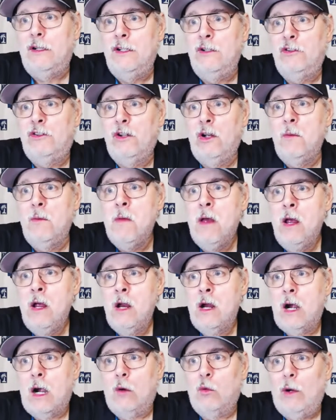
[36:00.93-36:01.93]
and YouTube.
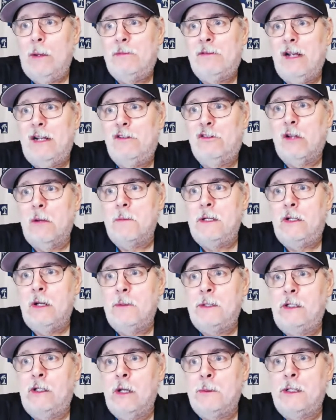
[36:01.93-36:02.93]
Our website is
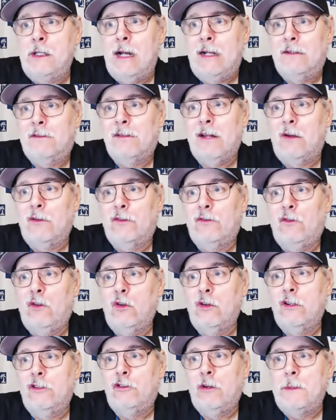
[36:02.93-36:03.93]

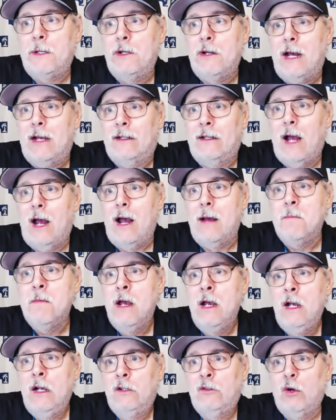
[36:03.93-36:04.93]
www.southfloridatribune.com.
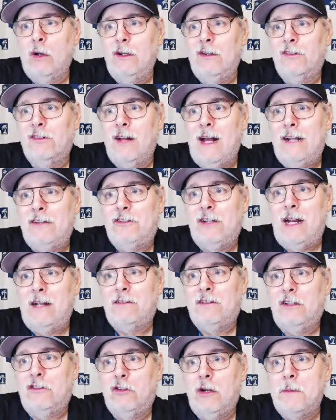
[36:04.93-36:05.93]
Twitter
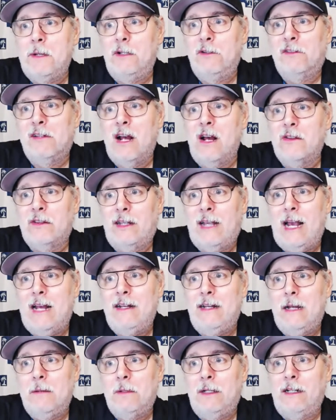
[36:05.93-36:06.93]
/X at Tribune South.
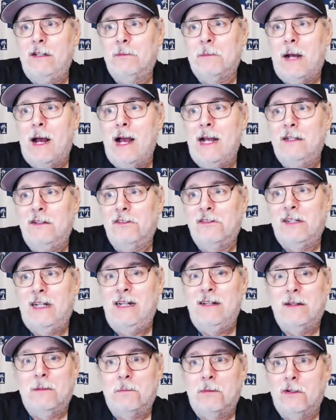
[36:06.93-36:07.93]
Candy Eveling is behind the
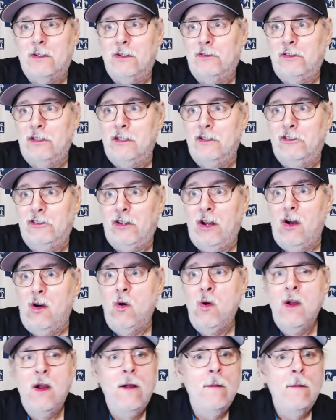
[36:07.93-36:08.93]
scenes and producing the
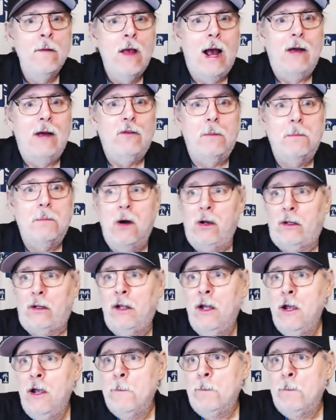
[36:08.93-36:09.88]
show. I have a book